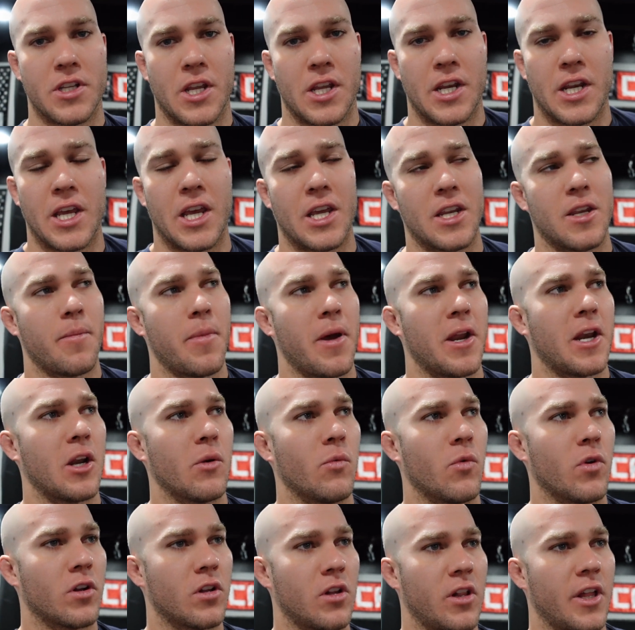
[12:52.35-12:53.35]
And again, depending
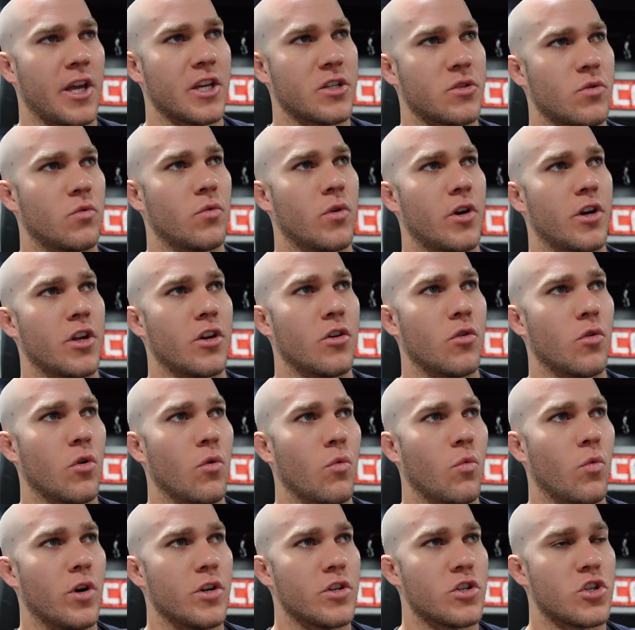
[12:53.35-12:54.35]
on what class we're running or
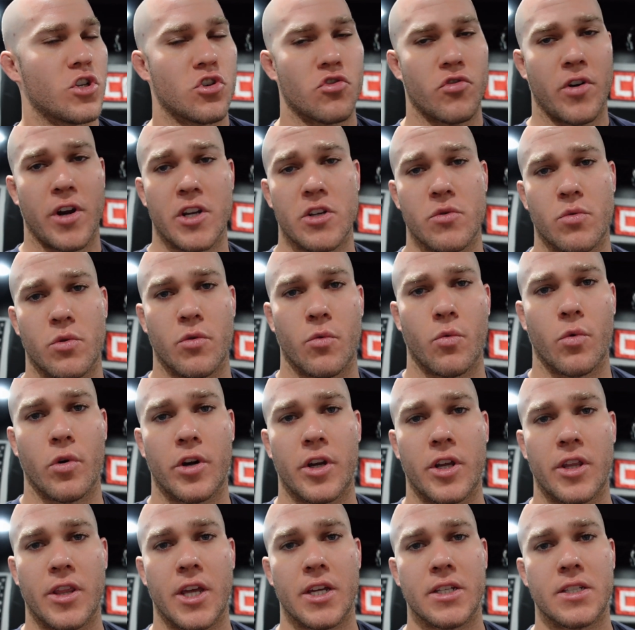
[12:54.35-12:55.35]
what strikes we're
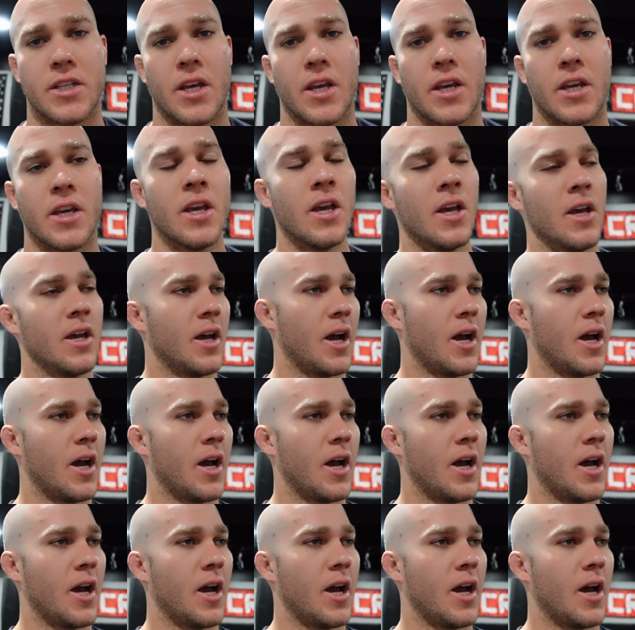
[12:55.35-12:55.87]
working that day,